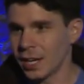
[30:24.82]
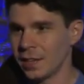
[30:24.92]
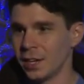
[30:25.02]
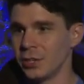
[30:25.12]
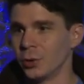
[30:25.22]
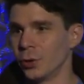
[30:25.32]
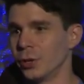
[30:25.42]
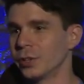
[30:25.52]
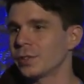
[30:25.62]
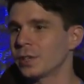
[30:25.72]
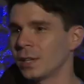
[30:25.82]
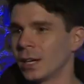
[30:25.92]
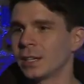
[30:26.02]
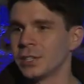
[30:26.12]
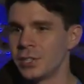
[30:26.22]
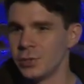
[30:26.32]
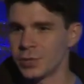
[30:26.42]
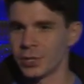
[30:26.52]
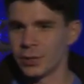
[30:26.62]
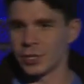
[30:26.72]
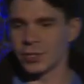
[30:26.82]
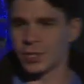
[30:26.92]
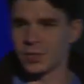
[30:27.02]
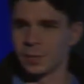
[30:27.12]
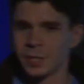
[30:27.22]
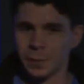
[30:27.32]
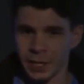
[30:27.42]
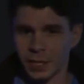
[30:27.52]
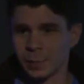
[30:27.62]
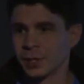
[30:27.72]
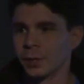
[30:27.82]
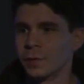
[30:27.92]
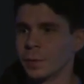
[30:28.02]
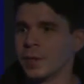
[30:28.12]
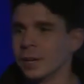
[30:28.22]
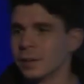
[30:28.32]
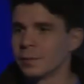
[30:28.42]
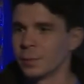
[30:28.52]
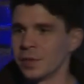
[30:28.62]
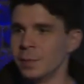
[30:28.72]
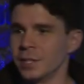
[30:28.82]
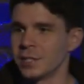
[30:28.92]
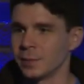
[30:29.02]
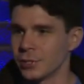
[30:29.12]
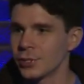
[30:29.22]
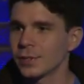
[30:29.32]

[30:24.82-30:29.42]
and then your continuous integration system can pick it up and go from there with the built image.